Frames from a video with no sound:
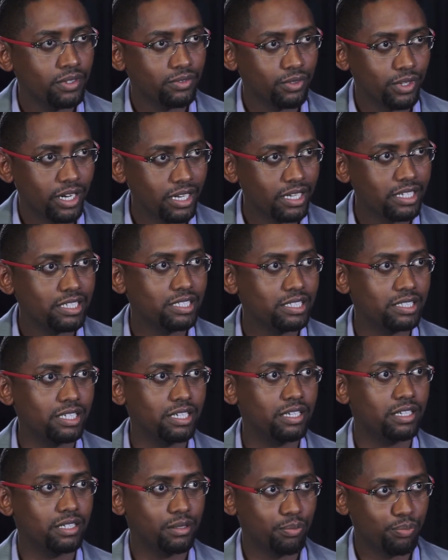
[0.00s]

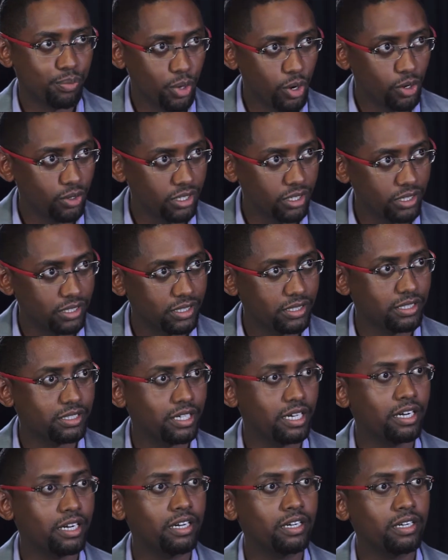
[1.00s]
realistic products
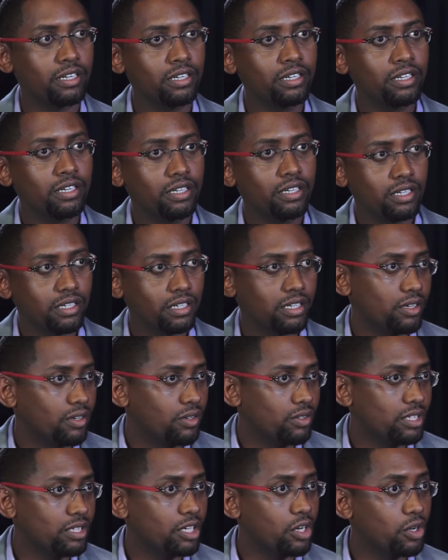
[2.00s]
that are,
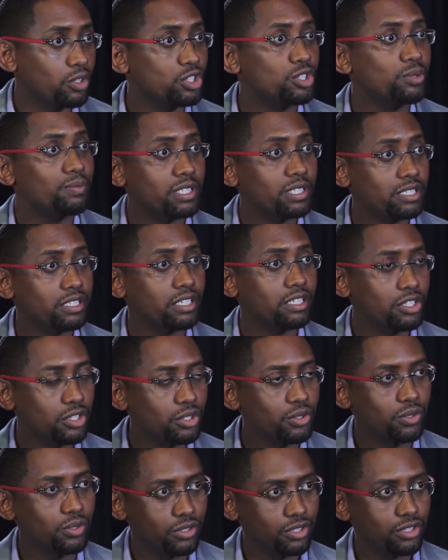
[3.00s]
that consumers can
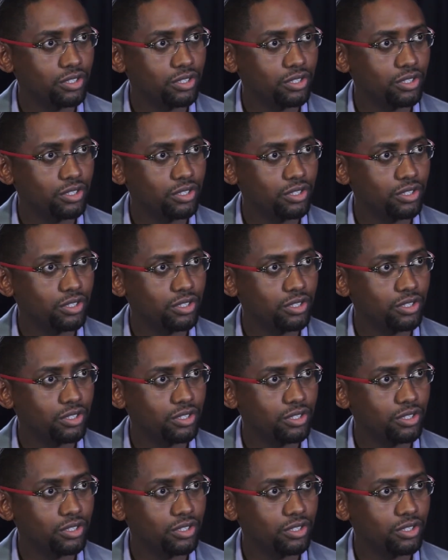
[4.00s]
use.